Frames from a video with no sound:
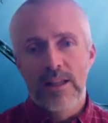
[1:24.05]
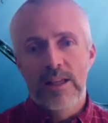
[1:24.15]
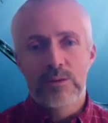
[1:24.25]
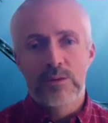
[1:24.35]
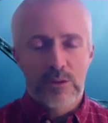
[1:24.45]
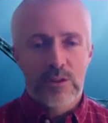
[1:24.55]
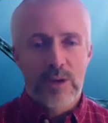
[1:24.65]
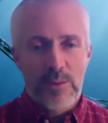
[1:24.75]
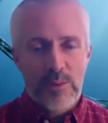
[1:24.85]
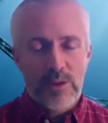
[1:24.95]
I was doing my
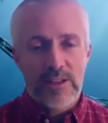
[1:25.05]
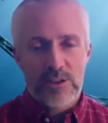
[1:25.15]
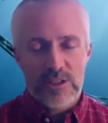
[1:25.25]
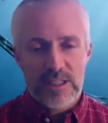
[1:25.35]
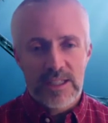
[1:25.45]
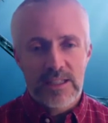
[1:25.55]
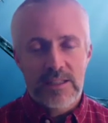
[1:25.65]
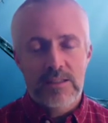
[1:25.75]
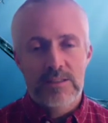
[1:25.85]
PhD,